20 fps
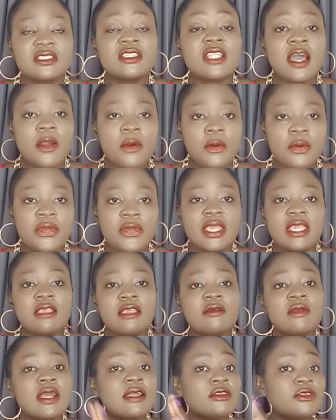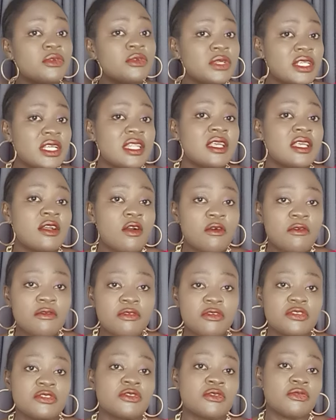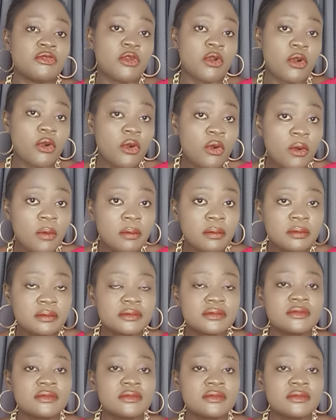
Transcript: Now, you can do it at the comfort of your home.